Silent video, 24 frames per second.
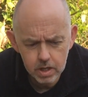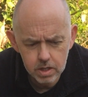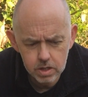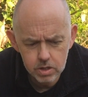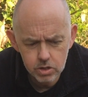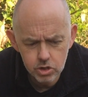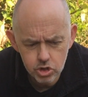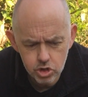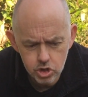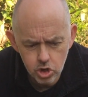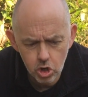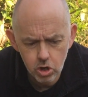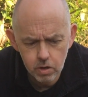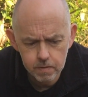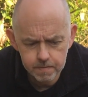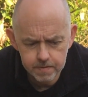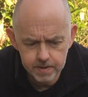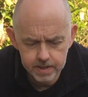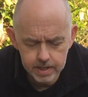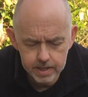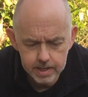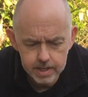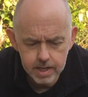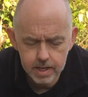strong
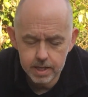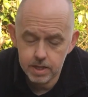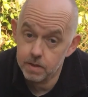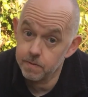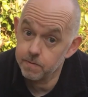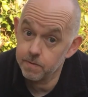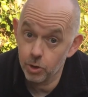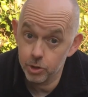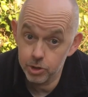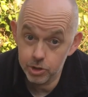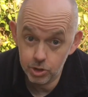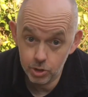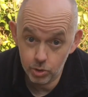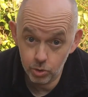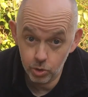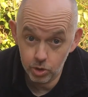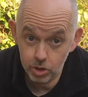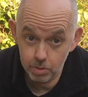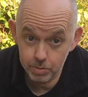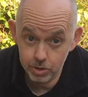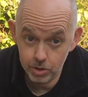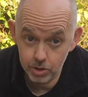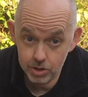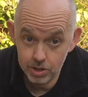feeling in the forest school
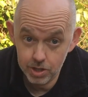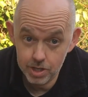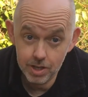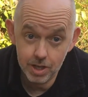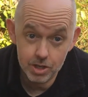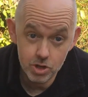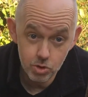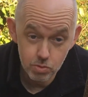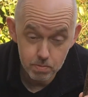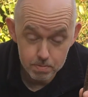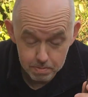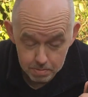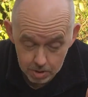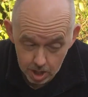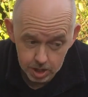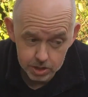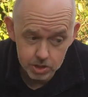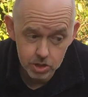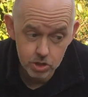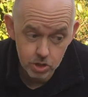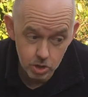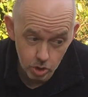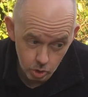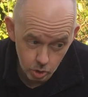community that you
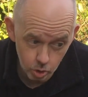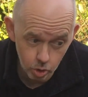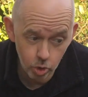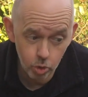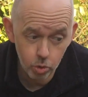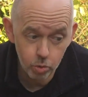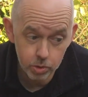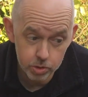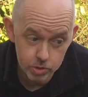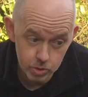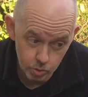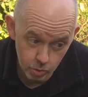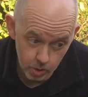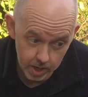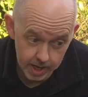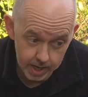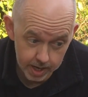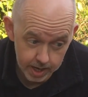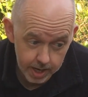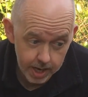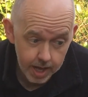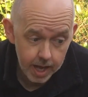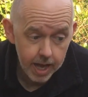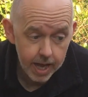must always
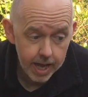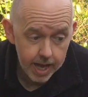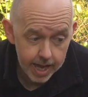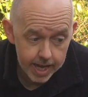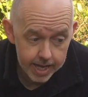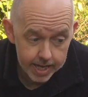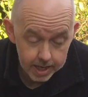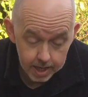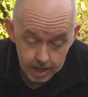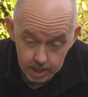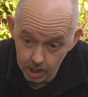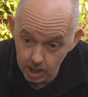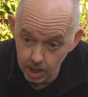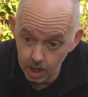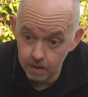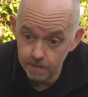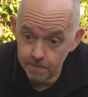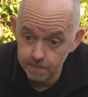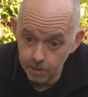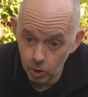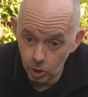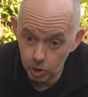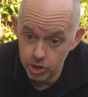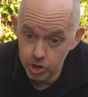wear a
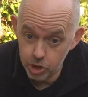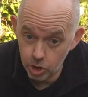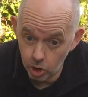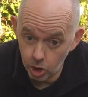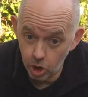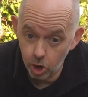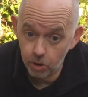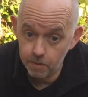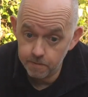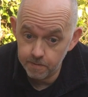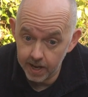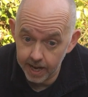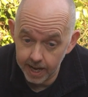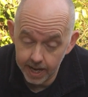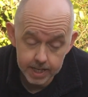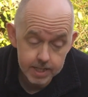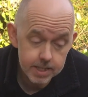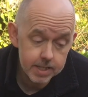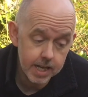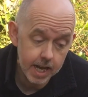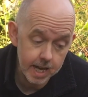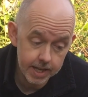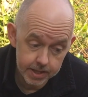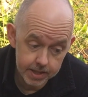glove on your off
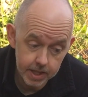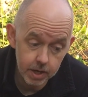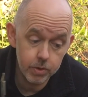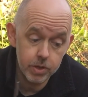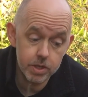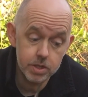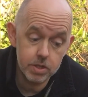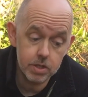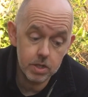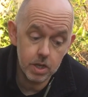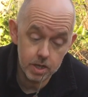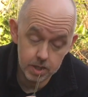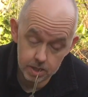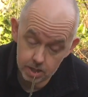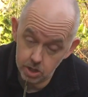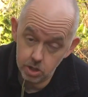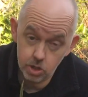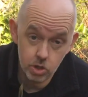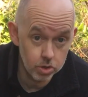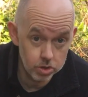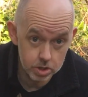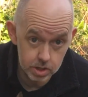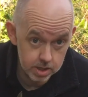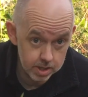hand, and there is a
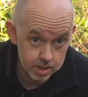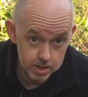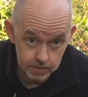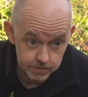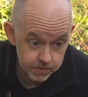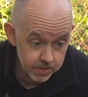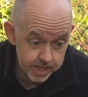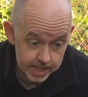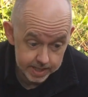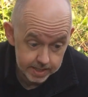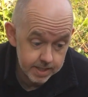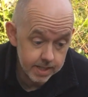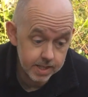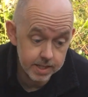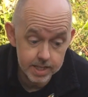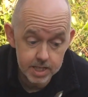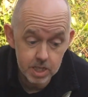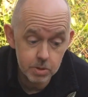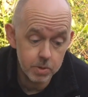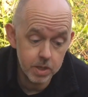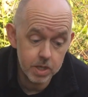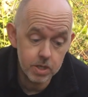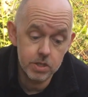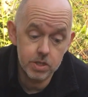good deal of sense in
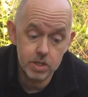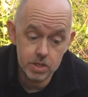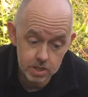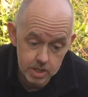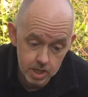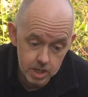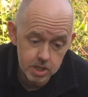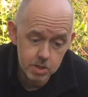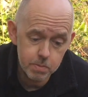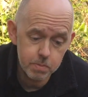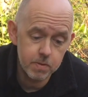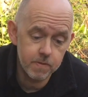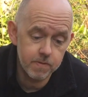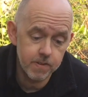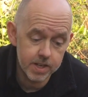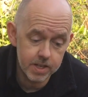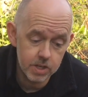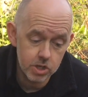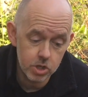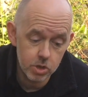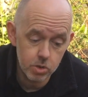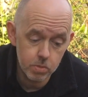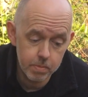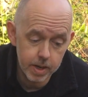this because it does
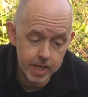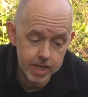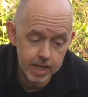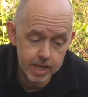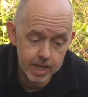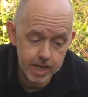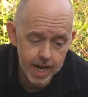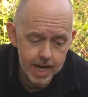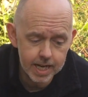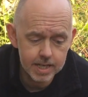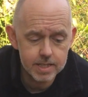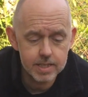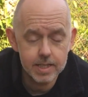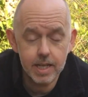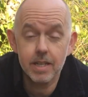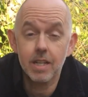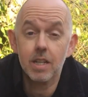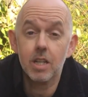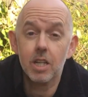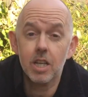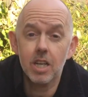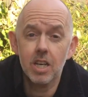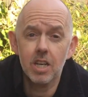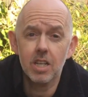prevent you making an
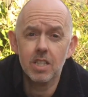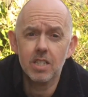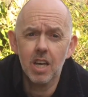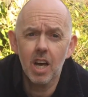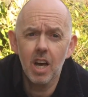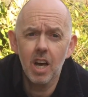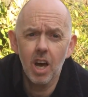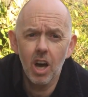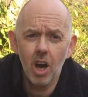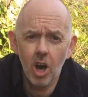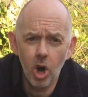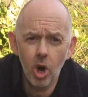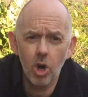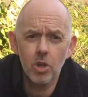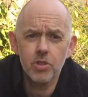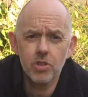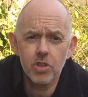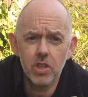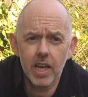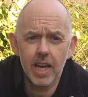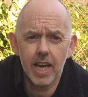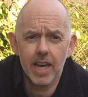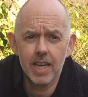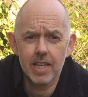accidental cut onto
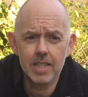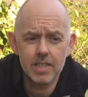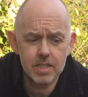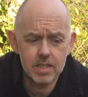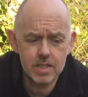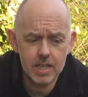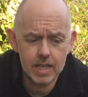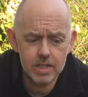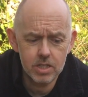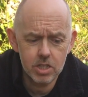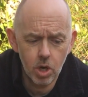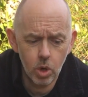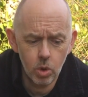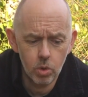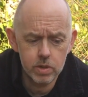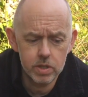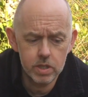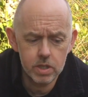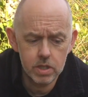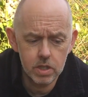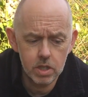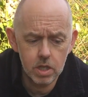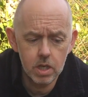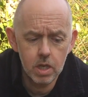the hand that's
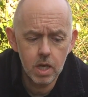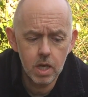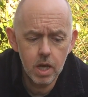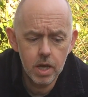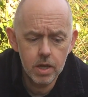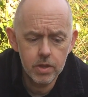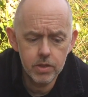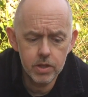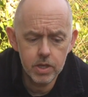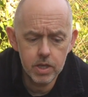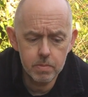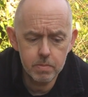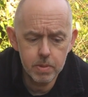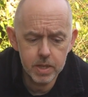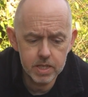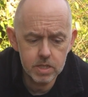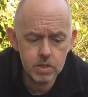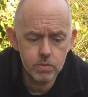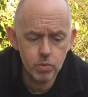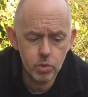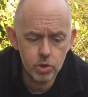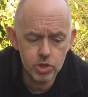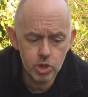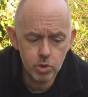holding the piece
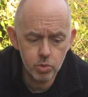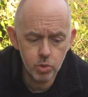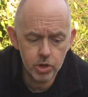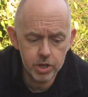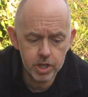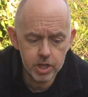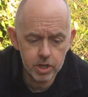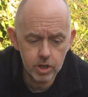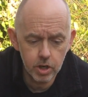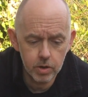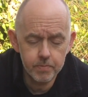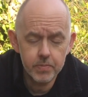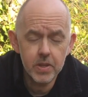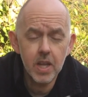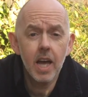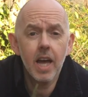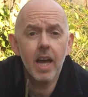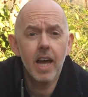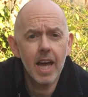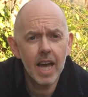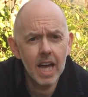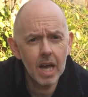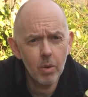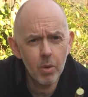of wood you're working on.
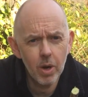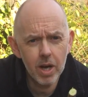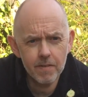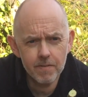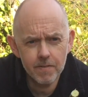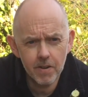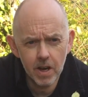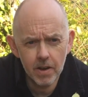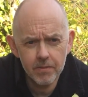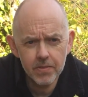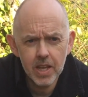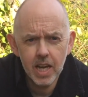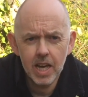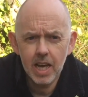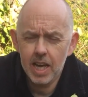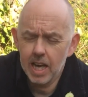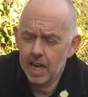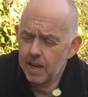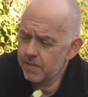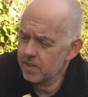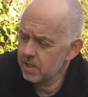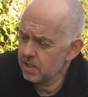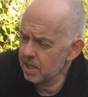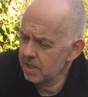However,
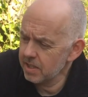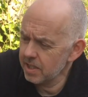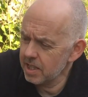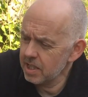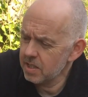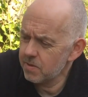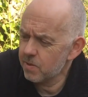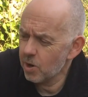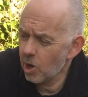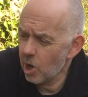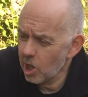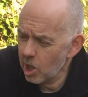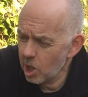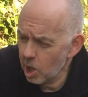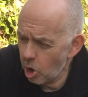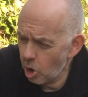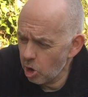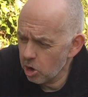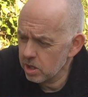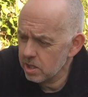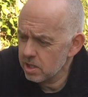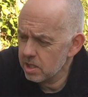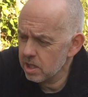having done this for a long